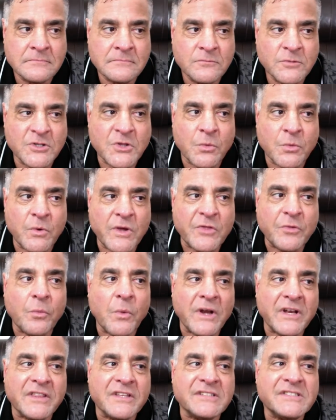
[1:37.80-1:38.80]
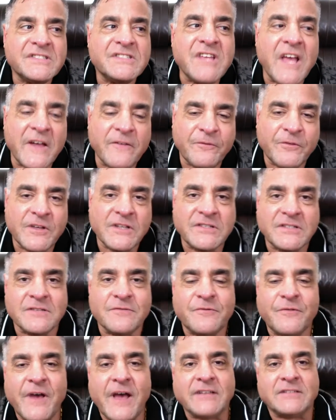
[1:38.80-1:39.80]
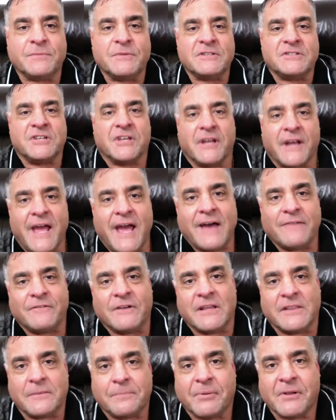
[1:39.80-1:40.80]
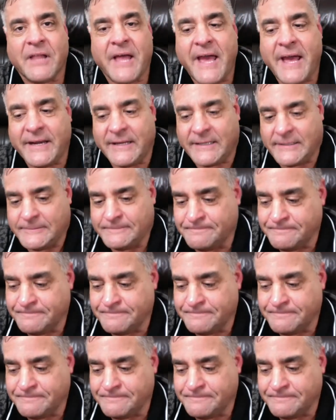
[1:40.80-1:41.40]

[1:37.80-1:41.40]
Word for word: With with one of the safest investments you can have on the planet.